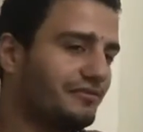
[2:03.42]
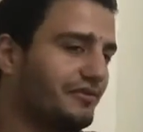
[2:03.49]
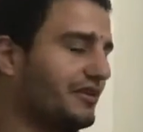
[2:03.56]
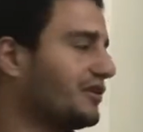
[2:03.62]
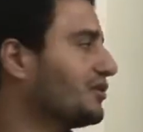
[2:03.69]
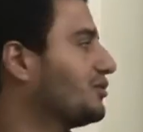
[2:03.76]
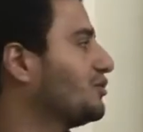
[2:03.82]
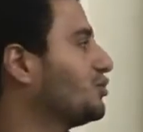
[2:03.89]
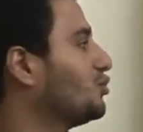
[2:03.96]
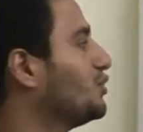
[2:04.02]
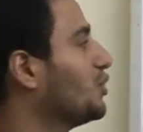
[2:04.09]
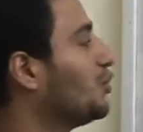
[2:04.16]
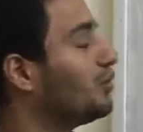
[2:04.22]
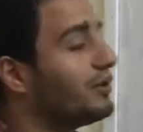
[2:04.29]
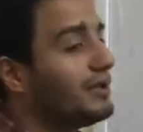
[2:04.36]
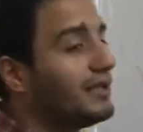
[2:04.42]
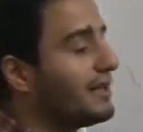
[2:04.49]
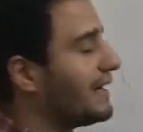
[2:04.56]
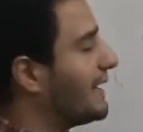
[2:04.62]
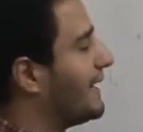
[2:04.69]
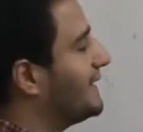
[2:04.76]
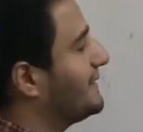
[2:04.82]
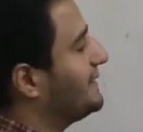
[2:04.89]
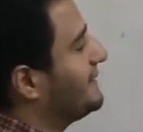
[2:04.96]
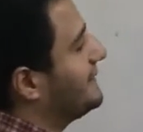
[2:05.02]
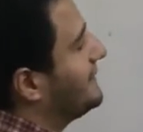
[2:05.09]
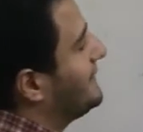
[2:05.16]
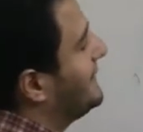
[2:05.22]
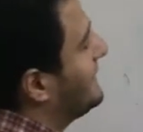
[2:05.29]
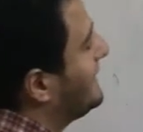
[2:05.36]
very good. We only add
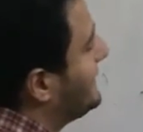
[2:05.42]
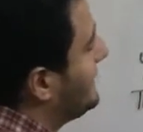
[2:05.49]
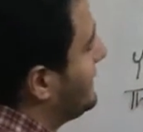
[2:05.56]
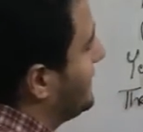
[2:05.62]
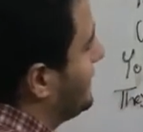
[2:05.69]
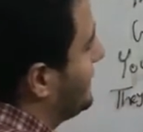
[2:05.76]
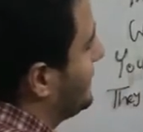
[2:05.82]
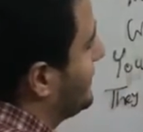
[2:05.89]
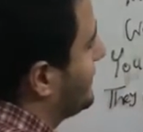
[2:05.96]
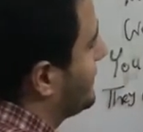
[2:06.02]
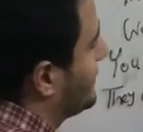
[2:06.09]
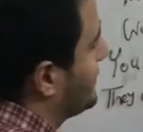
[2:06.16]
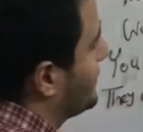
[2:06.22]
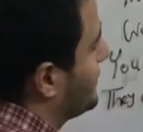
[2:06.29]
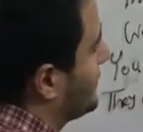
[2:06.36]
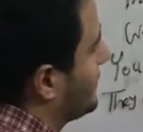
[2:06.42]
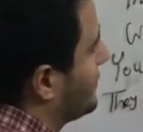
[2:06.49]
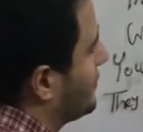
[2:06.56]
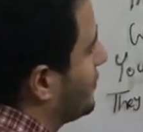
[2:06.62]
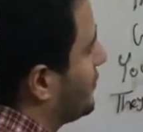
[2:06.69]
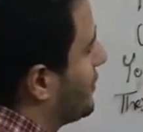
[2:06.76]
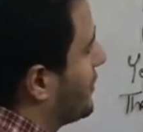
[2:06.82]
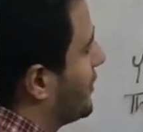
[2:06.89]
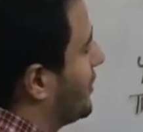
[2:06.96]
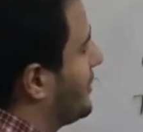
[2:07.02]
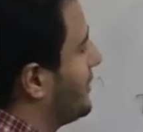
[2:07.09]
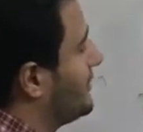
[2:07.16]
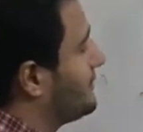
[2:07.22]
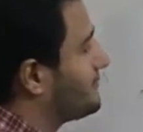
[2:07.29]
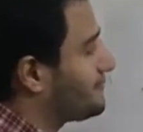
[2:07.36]
d.
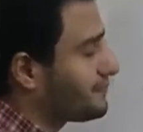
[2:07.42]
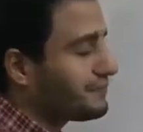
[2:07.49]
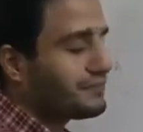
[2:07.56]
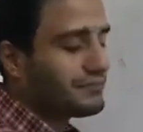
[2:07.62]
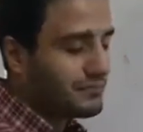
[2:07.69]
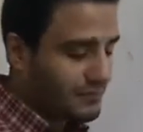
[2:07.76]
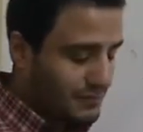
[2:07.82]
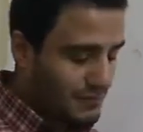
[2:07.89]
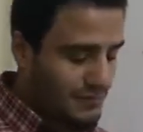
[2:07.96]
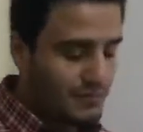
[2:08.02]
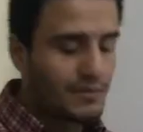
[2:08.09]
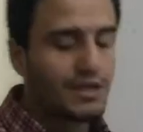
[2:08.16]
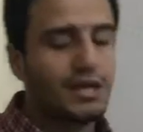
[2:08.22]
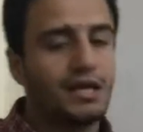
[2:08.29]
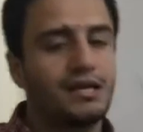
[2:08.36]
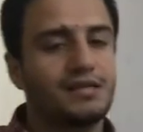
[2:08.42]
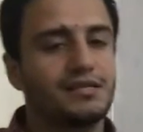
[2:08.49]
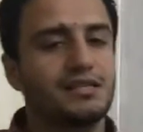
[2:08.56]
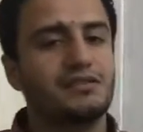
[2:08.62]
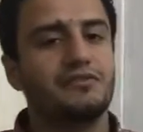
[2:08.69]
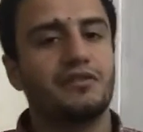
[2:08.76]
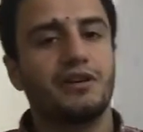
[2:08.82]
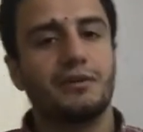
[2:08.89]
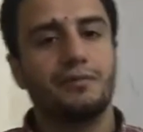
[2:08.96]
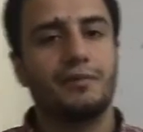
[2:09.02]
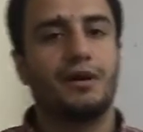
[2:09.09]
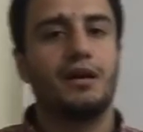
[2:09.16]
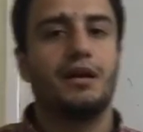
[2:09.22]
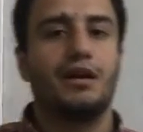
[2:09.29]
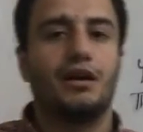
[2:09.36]
Okay? In this verb,
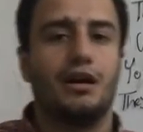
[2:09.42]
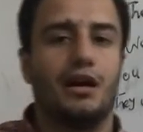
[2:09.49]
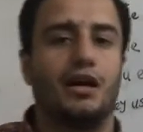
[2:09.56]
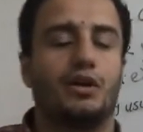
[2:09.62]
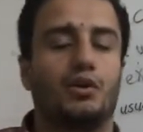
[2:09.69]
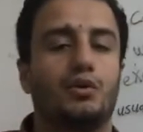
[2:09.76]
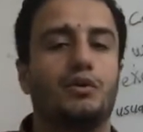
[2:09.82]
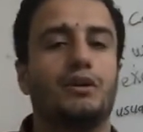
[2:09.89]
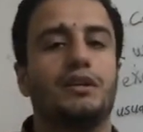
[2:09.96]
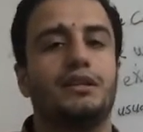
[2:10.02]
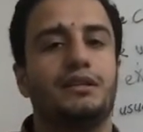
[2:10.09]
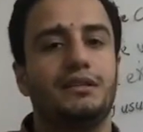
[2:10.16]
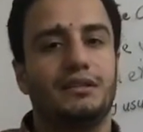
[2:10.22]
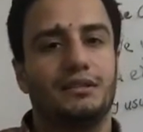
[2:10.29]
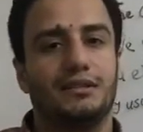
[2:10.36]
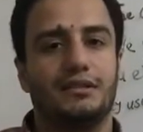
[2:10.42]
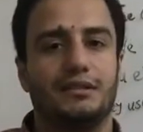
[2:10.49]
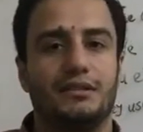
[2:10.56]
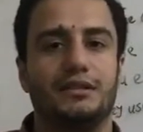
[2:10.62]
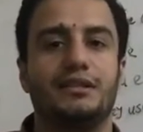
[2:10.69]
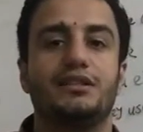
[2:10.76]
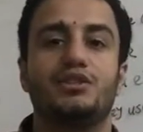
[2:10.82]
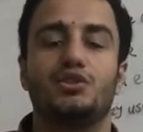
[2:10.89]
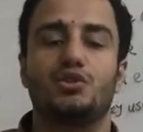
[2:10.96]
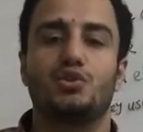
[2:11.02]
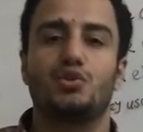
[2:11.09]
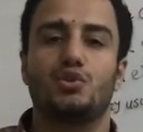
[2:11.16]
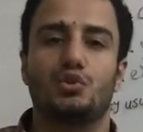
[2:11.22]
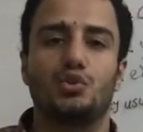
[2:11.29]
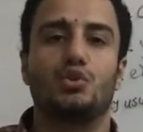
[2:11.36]
I only need
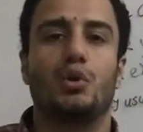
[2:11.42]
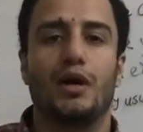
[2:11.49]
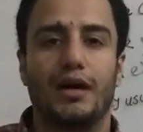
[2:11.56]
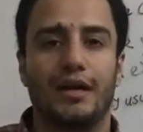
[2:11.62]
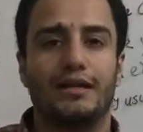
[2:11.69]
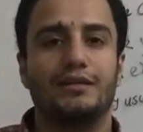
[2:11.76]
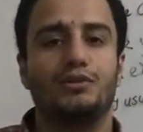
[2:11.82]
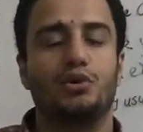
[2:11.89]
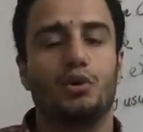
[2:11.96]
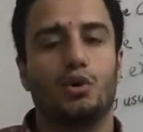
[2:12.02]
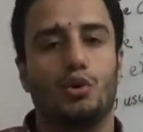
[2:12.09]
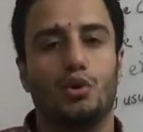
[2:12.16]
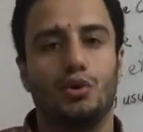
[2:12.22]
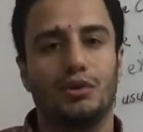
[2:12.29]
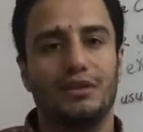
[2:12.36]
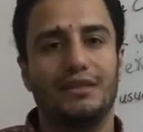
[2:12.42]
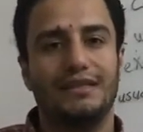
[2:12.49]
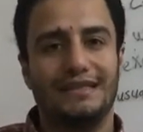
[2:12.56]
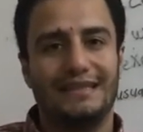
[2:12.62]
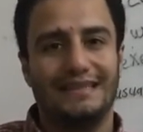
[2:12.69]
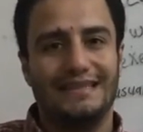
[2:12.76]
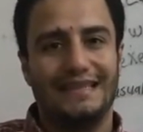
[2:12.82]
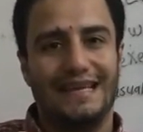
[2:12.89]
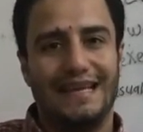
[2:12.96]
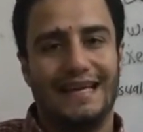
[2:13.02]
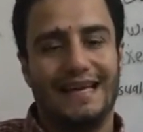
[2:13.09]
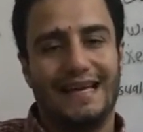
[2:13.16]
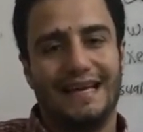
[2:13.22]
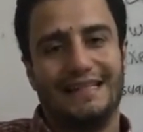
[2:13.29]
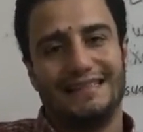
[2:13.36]
to add only
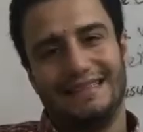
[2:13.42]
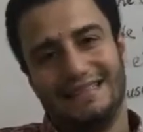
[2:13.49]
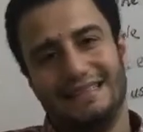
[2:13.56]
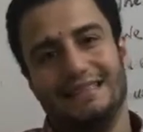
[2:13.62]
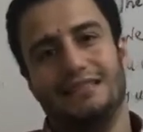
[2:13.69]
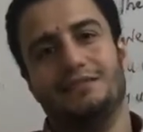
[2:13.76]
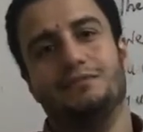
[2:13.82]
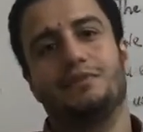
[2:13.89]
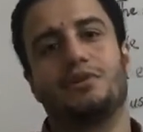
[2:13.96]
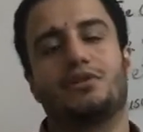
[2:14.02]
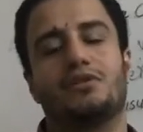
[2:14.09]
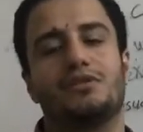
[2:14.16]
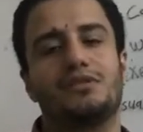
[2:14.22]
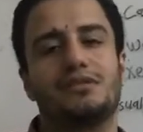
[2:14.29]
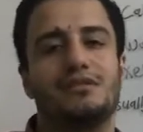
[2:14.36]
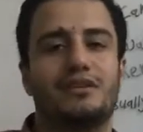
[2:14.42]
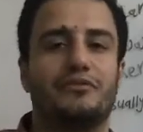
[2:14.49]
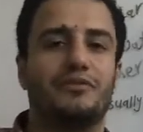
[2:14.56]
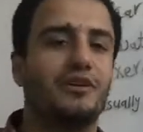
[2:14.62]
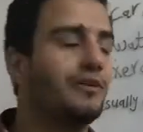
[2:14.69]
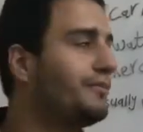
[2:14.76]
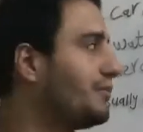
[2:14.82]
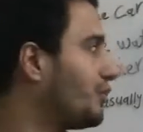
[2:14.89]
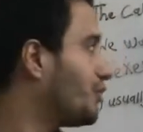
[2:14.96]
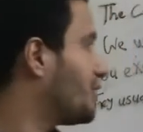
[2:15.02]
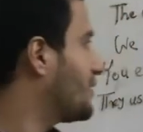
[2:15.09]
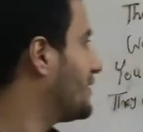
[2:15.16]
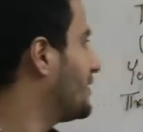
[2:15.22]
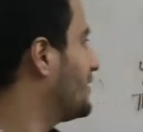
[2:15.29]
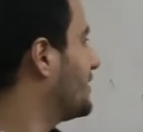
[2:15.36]
a d because the verb
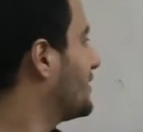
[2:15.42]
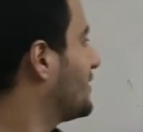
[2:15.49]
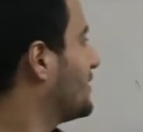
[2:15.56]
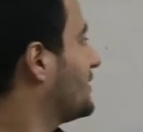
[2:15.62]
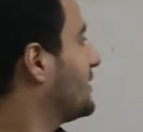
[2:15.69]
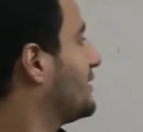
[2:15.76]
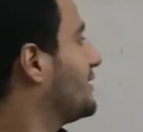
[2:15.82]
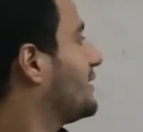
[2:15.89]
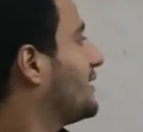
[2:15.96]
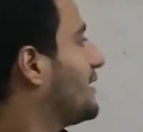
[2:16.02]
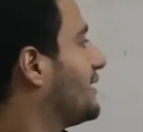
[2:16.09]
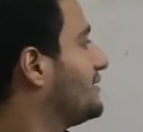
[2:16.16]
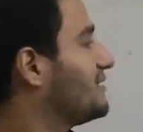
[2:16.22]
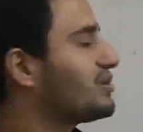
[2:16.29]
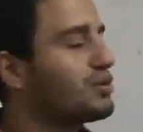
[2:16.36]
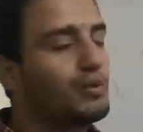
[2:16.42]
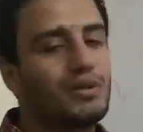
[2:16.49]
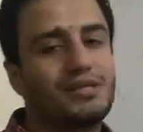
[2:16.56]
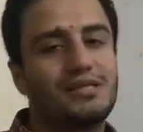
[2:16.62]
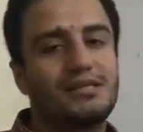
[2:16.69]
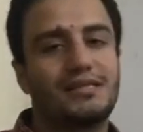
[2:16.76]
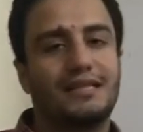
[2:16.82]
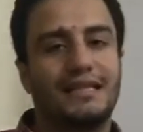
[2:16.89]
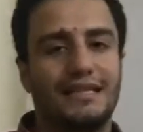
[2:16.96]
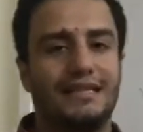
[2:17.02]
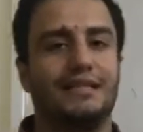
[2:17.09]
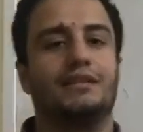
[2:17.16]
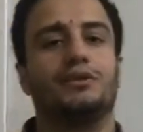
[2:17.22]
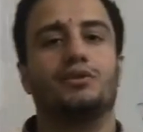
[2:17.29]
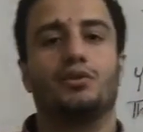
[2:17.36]
already ends with
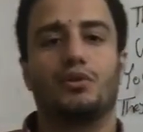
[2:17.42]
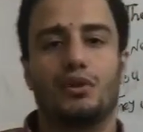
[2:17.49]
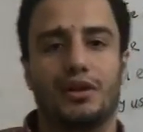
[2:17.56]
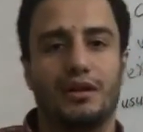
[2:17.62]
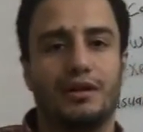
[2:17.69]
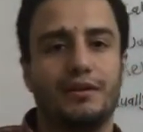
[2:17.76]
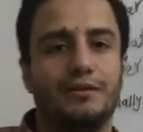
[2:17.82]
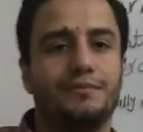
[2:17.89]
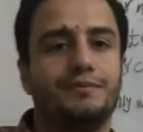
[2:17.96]
e. Okay?